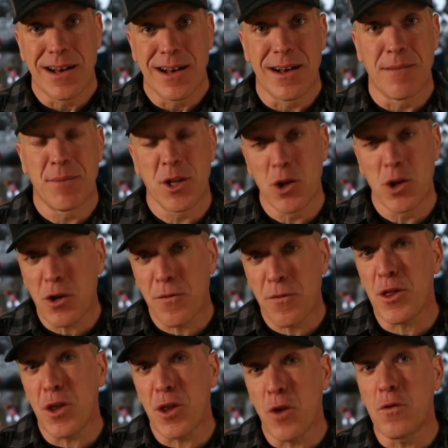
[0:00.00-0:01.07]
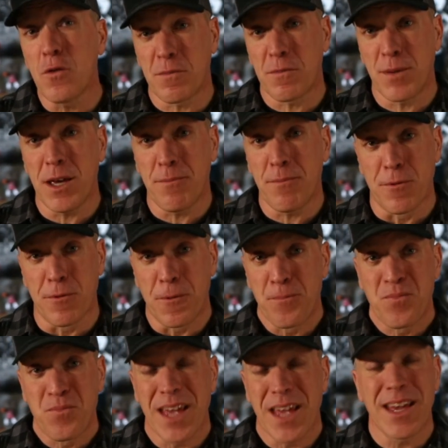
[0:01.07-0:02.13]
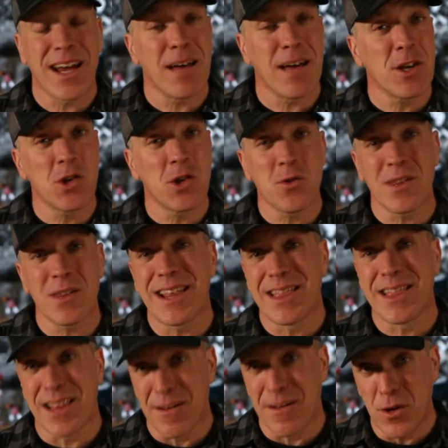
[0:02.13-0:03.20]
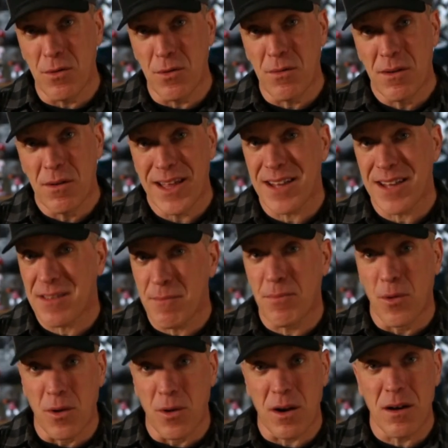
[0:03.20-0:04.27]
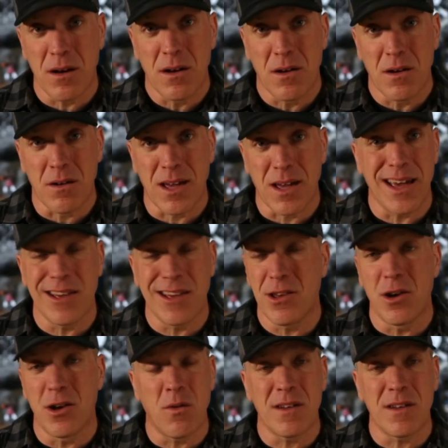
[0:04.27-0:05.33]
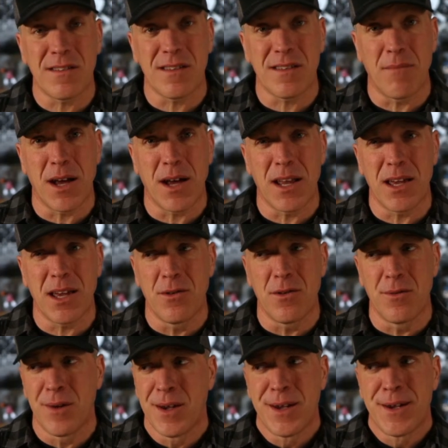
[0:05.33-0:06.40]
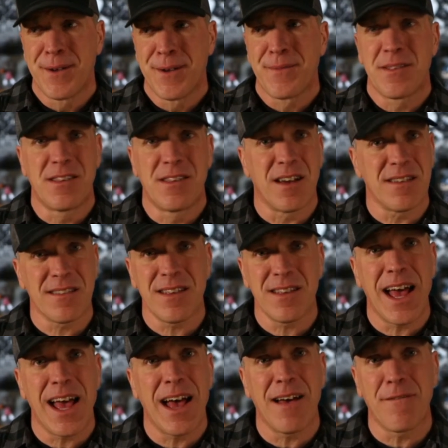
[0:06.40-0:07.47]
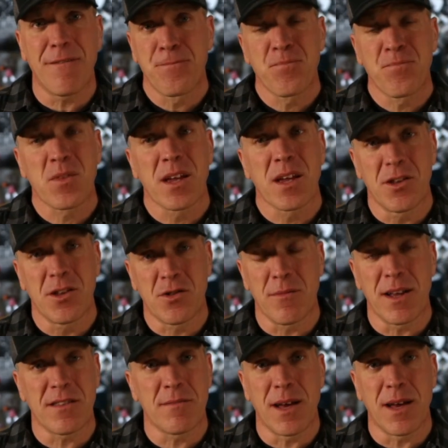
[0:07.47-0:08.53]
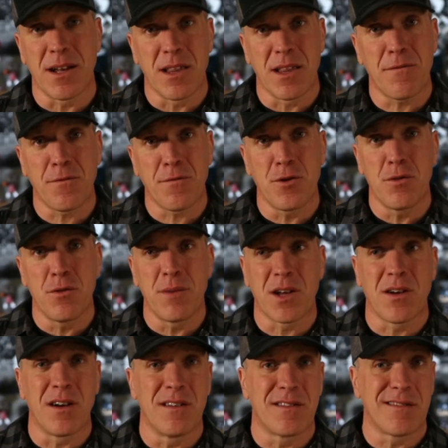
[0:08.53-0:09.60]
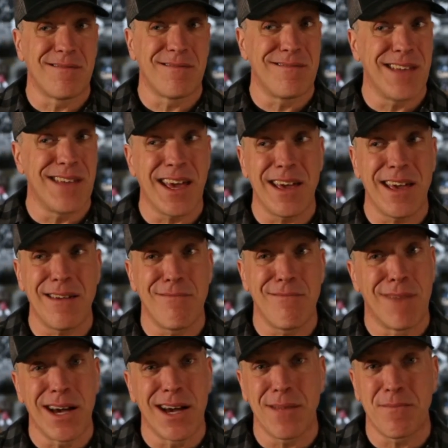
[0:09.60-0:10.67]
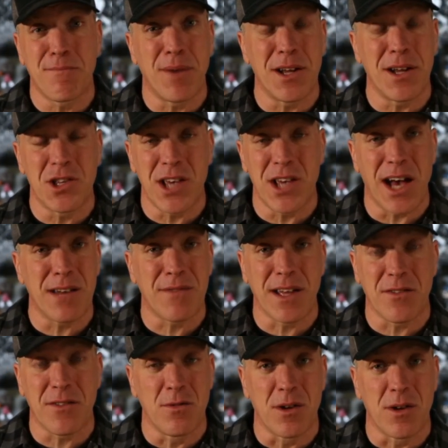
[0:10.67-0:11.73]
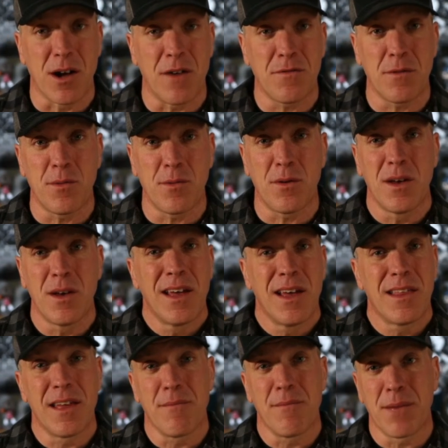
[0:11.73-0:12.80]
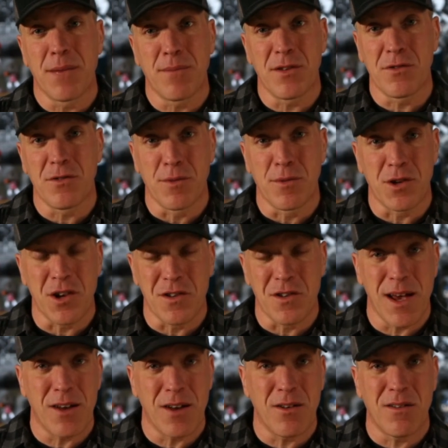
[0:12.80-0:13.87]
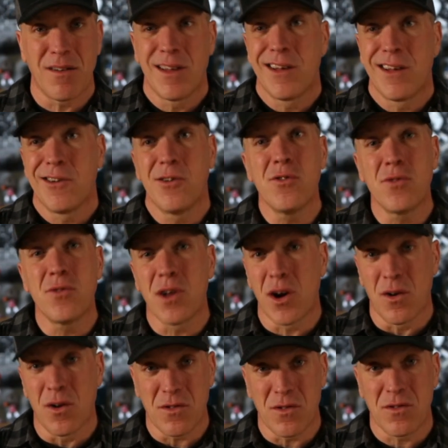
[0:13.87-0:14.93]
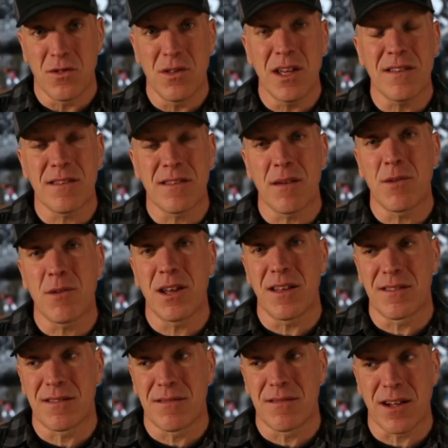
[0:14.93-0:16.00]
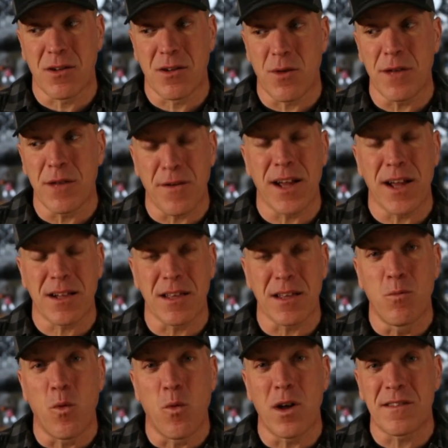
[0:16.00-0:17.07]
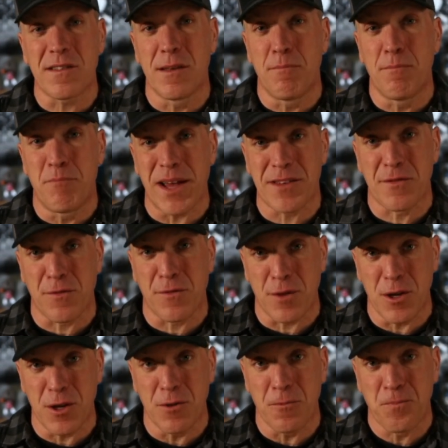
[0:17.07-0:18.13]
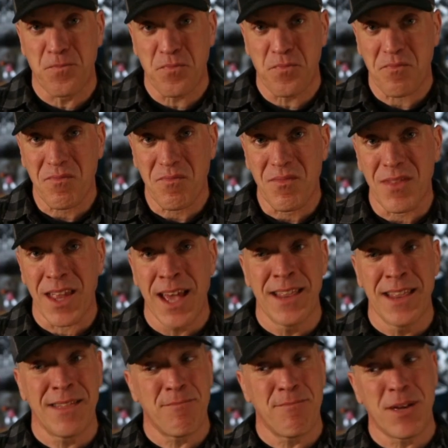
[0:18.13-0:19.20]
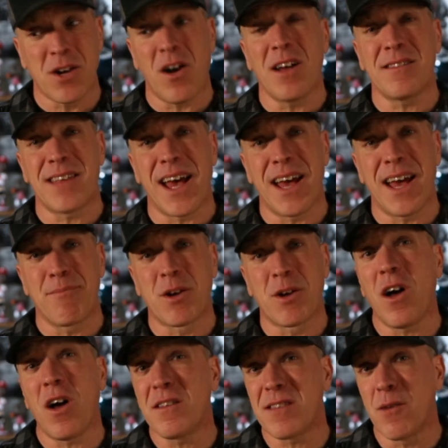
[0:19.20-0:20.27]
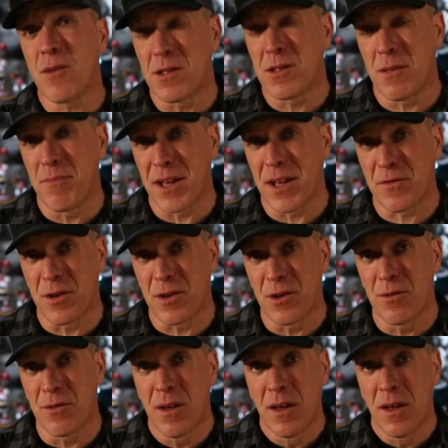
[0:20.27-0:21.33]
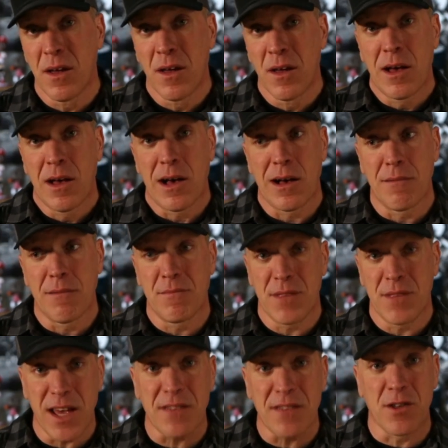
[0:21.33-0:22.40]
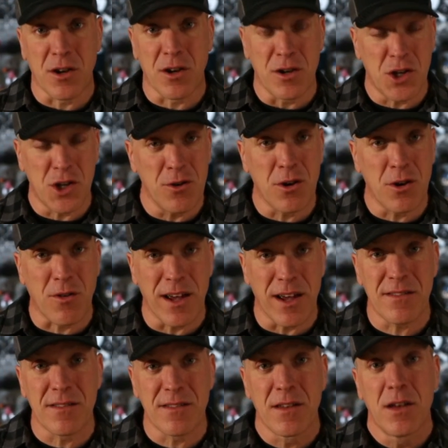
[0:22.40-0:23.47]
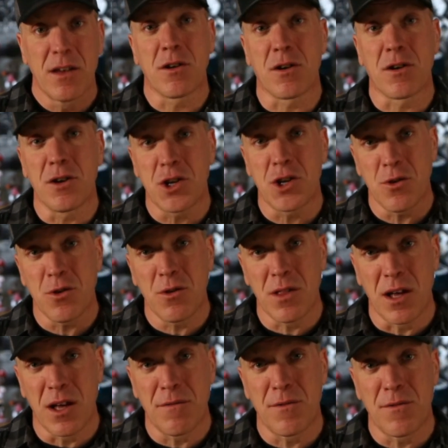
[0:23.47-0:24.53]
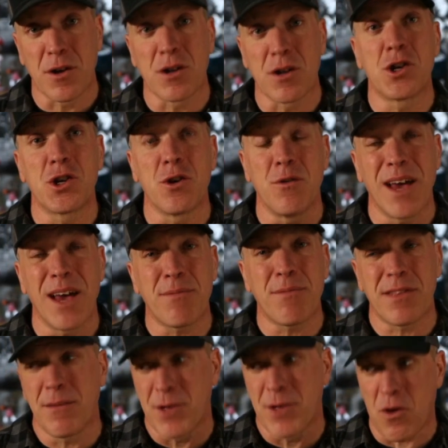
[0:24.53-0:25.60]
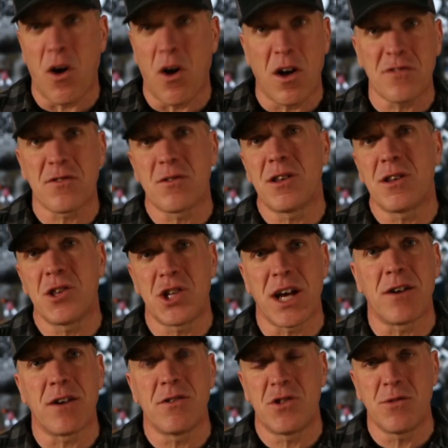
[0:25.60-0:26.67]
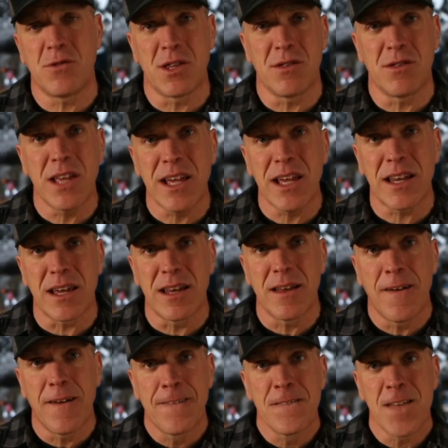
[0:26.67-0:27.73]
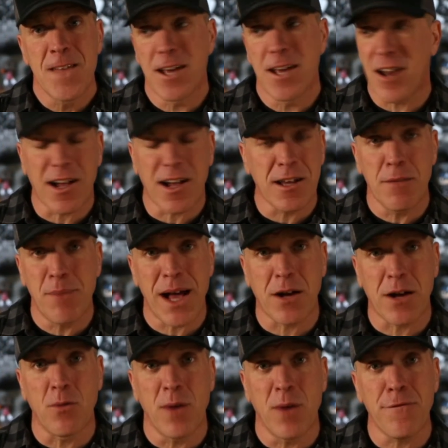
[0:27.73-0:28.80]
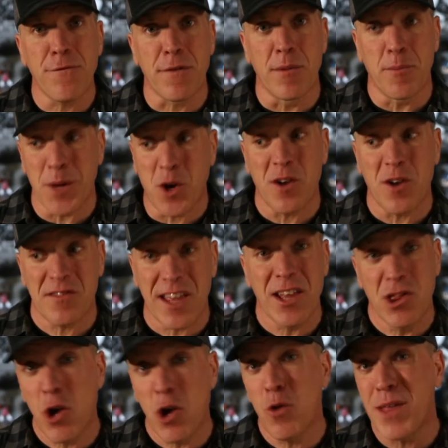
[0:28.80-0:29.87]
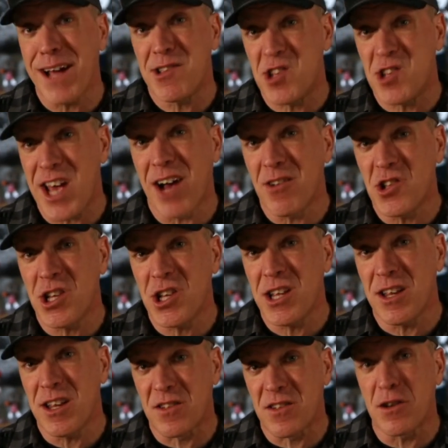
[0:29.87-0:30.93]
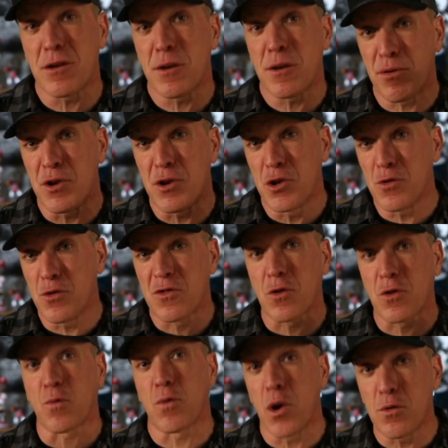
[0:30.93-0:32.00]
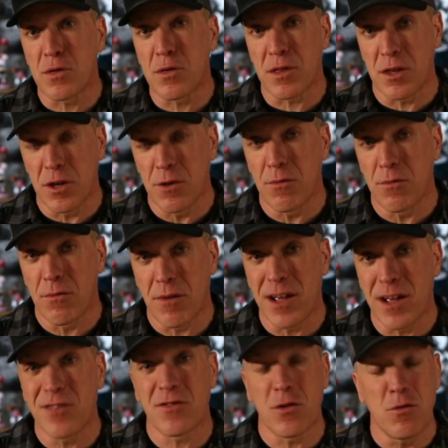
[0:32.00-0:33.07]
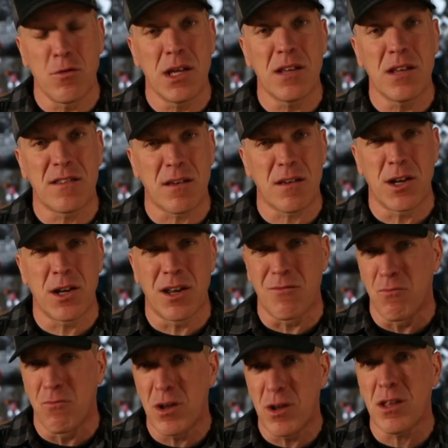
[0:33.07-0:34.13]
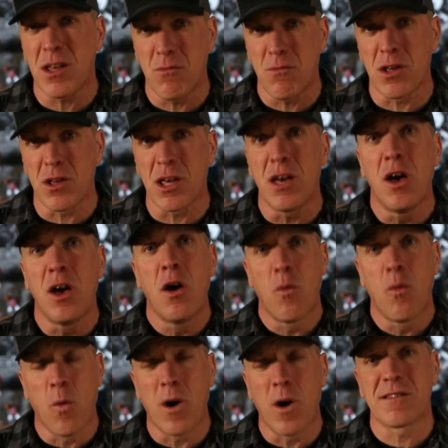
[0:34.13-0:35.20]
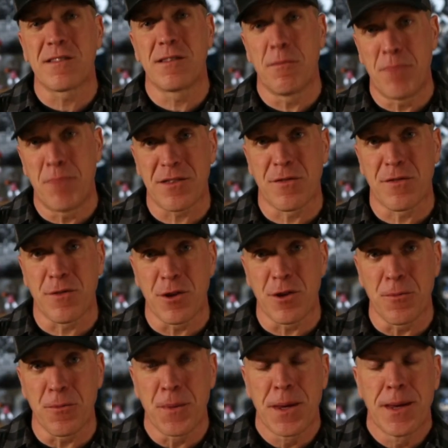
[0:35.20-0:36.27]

But look for those people, and you got to make sure they love you. That's important, okay? You don't want somebody who doesn't have a tremendous amount of love for you because they might punch out if it gets too uncomfortable. They might be super judgmental. Who knows? You need someone that quite frankly wants the best for you. And because they want the best for you, yes, they're going to show you grace. They're going to show you love. They're going to show you empathy, but they're also going to challenge you when needed. And they're not going to back away from it because they know that challenging is going to produce growth in you, right? So you need someone that really, really wants the best for you.